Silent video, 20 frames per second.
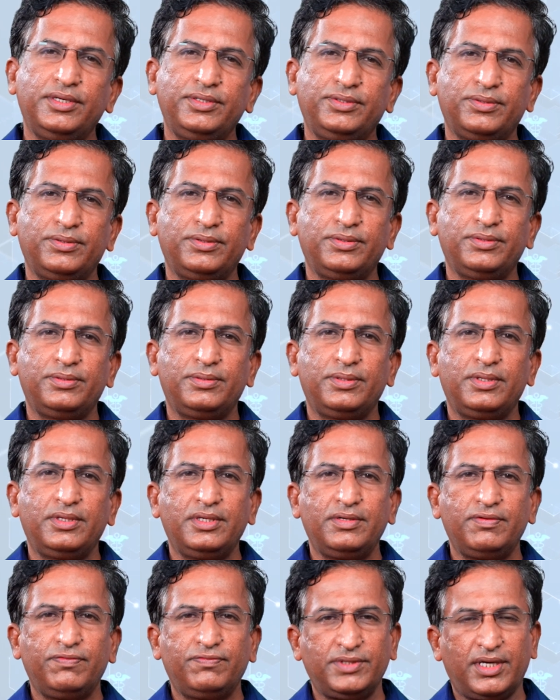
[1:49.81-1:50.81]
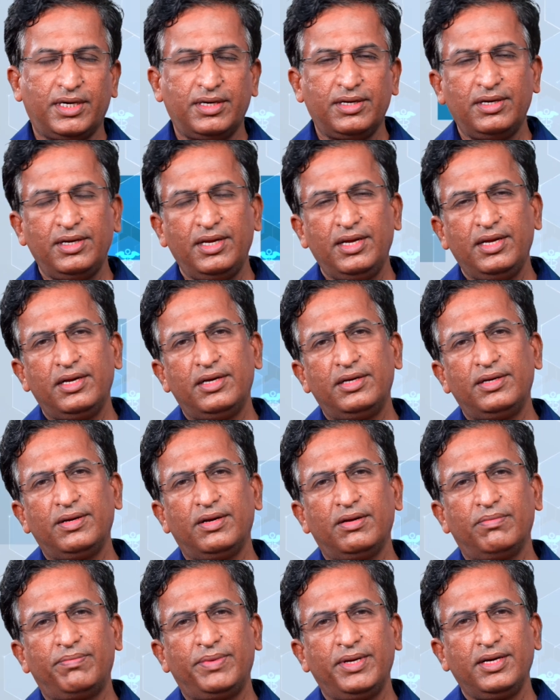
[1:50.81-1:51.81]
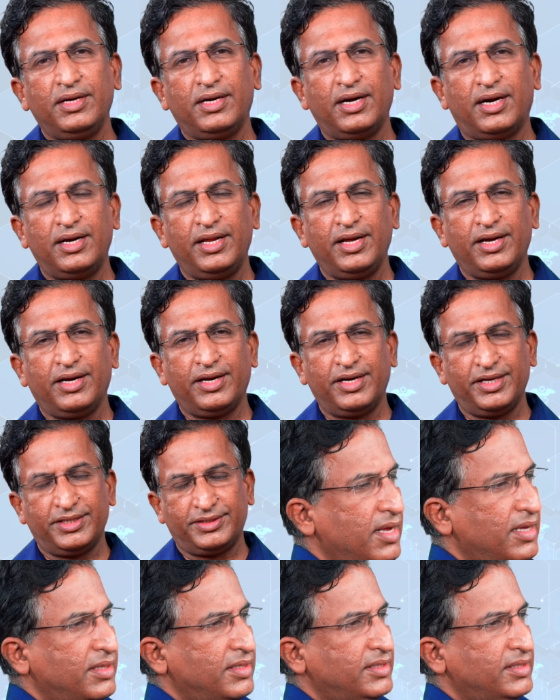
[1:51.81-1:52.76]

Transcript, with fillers: to suddenly developing cardiac arrest.